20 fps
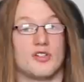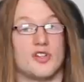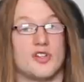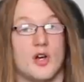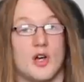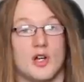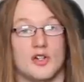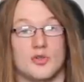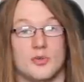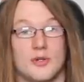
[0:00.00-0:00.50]
to
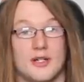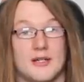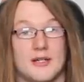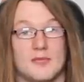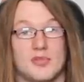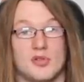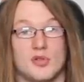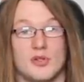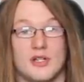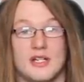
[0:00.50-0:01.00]
talk to any
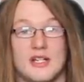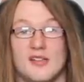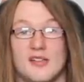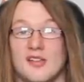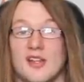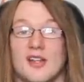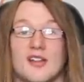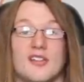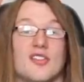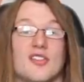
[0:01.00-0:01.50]

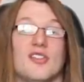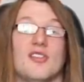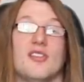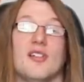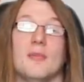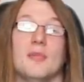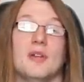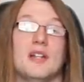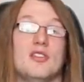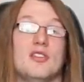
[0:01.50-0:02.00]
employees, to
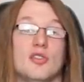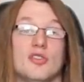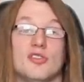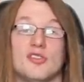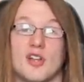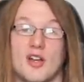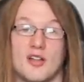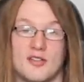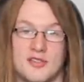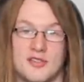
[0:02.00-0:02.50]
simply just
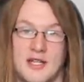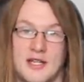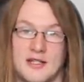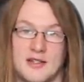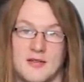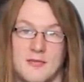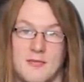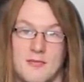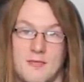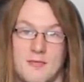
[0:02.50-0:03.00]
contact
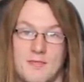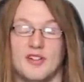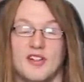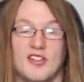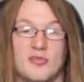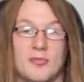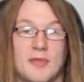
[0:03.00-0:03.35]
them. This